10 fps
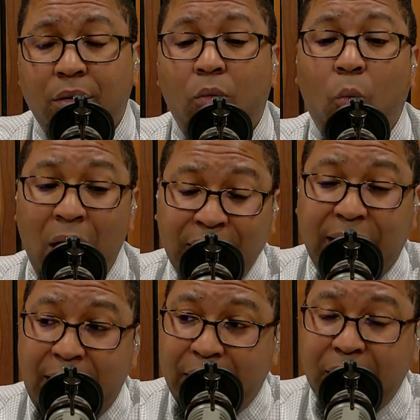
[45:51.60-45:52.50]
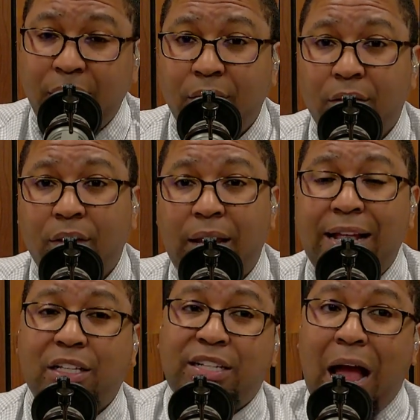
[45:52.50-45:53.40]
one candidate
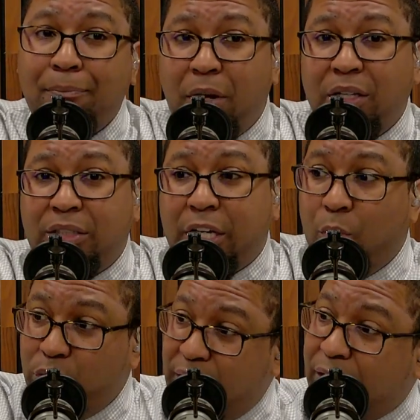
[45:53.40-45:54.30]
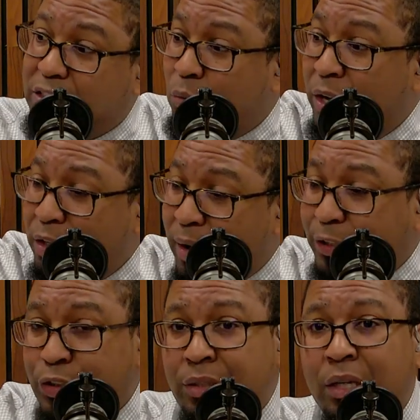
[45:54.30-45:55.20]
at the top of the ticket will take us in one
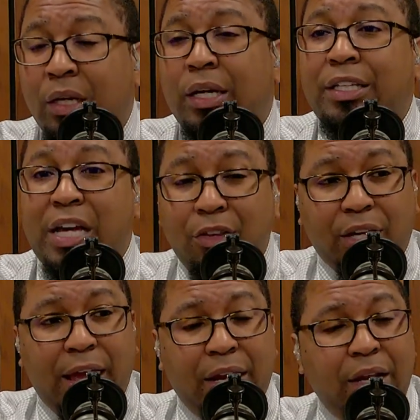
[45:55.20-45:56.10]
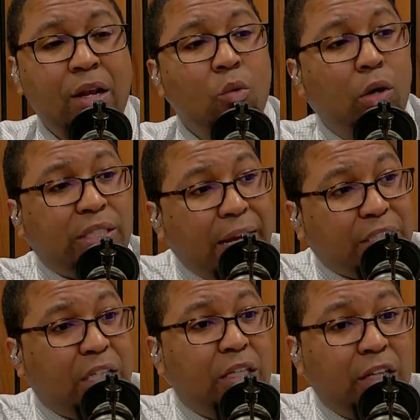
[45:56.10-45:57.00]
direction, and the other candidate will take
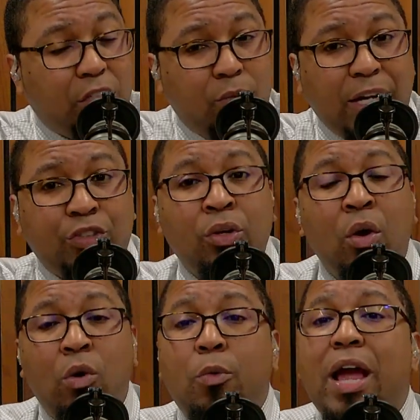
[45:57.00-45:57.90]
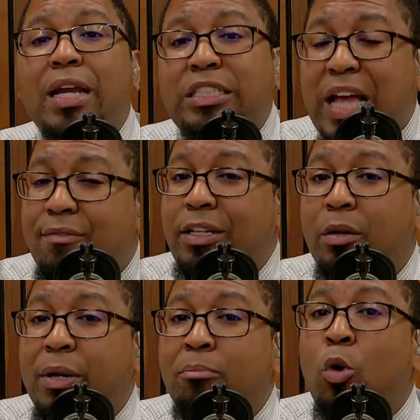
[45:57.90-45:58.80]
us in another direction where we at least have a
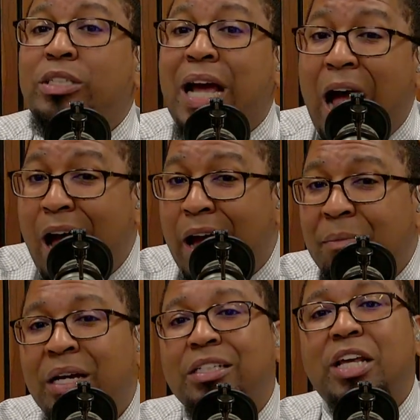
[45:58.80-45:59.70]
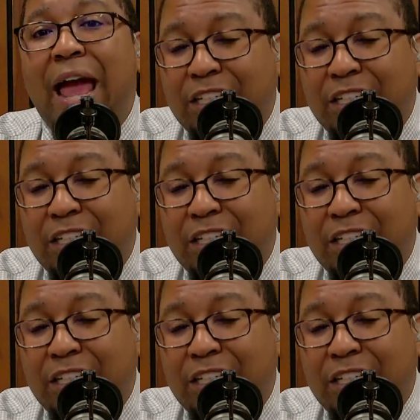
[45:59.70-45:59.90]
little bit more time to